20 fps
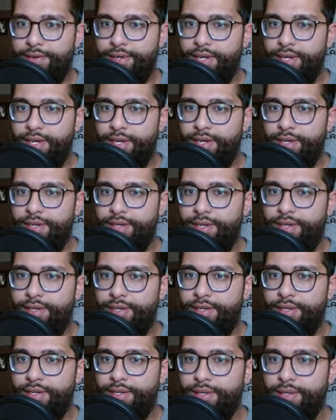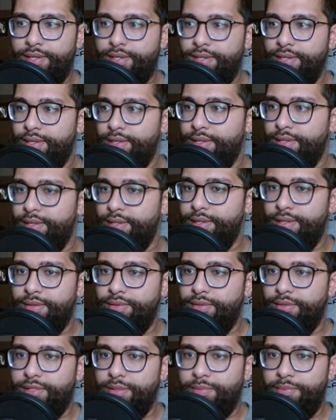Uh,
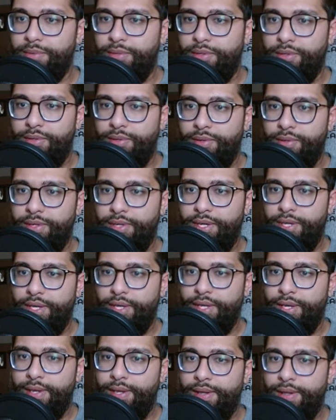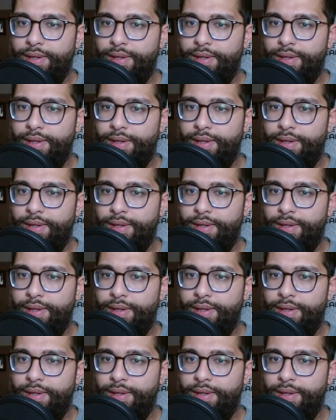deploy.